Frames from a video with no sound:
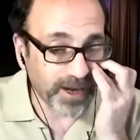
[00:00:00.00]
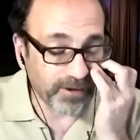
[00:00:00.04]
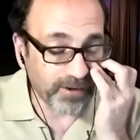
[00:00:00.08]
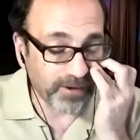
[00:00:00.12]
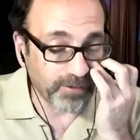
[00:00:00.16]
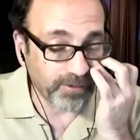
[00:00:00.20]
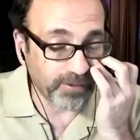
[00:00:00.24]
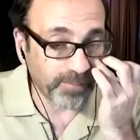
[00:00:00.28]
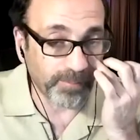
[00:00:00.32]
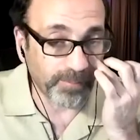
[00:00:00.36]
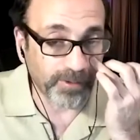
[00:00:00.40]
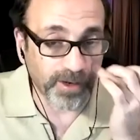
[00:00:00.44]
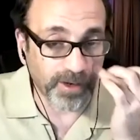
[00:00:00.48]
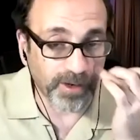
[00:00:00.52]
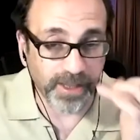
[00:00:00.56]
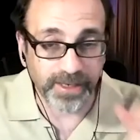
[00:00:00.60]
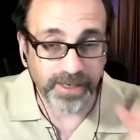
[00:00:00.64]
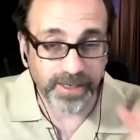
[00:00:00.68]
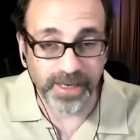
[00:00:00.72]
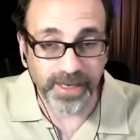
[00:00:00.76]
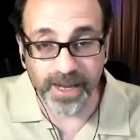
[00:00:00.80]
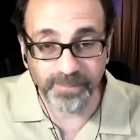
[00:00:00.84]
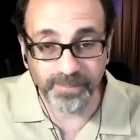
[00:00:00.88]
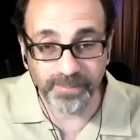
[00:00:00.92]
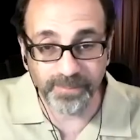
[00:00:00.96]
I remember I
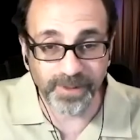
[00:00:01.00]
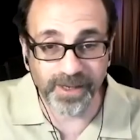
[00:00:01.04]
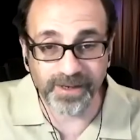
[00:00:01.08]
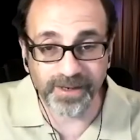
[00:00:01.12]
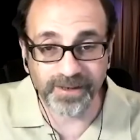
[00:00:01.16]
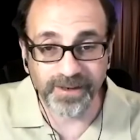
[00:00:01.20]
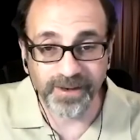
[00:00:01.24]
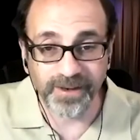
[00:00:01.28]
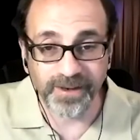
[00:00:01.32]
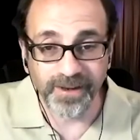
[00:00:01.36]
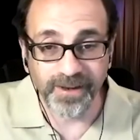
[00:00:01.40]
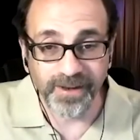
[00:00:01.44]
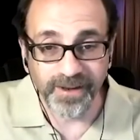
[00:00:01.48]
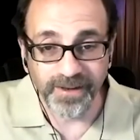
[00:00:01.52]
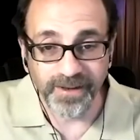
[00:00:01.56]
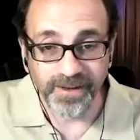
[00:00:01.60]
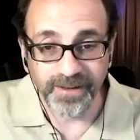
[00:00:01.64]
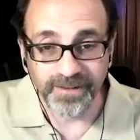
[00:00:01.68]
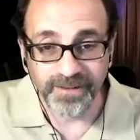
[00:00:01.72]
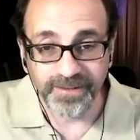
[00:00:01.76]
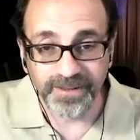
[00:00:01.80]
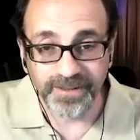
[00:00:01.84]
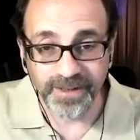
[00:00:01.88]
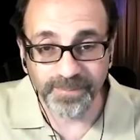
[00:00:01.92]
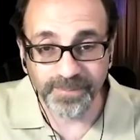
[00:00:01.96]
came in
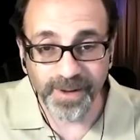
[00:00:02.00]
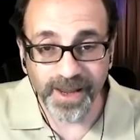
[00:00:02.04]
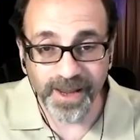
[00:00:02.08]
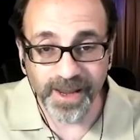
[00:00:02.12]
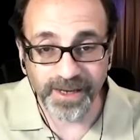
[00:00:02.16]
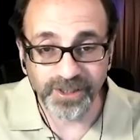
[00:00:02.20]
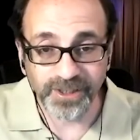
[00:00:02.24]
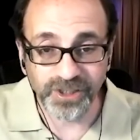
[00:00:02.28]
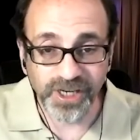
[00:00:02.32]
to my